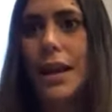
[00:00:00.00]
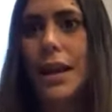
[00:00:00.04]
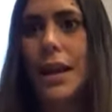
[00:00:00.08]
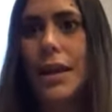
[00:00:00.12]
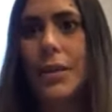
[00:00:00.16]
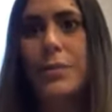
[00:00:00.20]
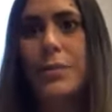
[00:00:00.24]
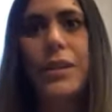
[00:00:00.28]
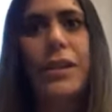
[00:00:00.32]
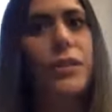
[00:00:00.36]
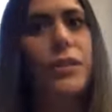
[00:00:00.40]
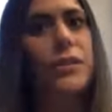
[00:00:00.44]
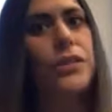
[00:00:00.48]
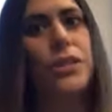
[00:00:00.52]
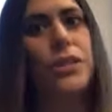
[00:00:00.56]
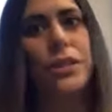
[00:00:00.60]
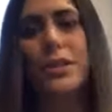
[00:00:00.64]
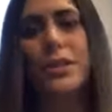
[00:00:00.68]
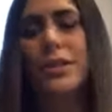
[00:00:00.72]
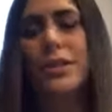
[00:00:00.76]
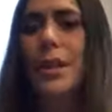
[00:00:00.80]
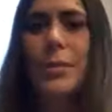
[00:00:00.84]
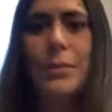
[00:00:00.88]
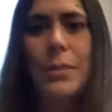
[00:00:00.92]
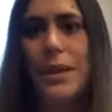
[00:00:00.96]
They're
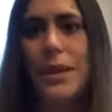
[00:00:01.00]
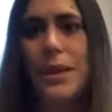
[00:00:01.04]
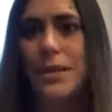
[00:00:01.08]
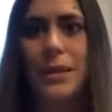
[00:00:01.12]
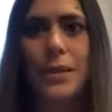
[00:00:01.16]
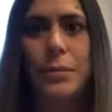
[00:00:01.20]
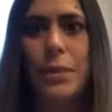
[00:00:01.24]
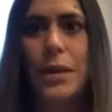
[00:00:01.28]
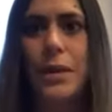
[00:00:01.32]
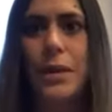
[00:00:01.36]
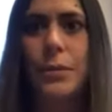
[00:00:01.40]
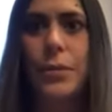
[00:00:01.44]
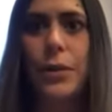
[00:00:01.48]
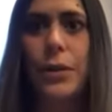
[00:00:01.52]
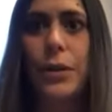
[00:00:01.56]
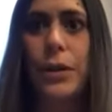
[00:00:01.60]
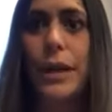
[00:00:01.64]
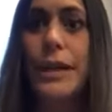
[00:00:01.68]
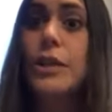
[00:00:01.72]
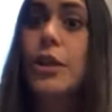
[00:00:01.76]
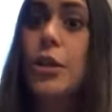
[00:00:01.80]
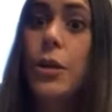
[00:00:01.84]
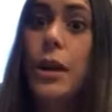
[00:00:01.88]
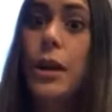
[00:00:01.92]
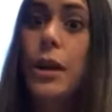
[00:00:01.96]
just amazing people.
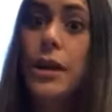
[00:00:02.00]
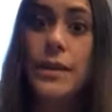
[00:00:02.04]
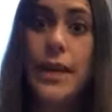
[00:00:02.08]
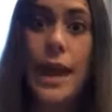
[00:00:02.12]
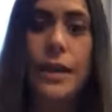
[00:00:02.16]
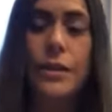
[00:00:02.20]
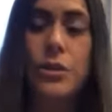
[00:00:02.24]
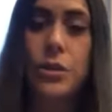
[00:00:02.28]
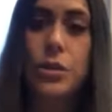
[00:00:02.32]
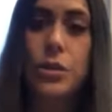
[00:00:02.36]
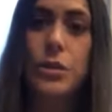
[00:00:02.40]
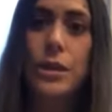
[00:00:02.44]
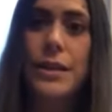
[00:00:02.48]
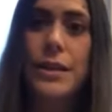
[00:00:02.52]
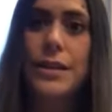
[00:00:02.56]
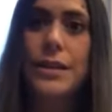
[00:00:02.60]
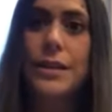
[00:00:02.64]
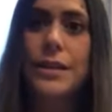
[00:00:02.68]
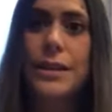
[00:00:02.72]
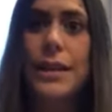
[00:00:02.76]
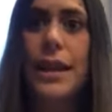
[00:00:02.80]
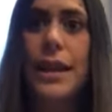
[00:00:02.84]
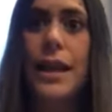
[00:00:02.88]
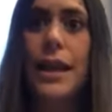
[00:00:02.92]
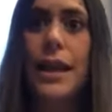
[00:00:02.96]
And you can actually
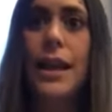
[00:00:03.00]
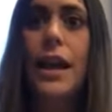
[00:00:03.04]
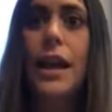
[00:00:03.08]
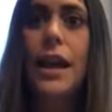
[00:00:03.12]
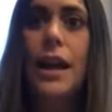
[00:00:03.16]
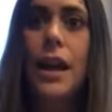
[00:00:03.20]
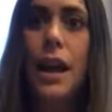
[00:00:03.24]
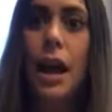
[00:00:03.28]
see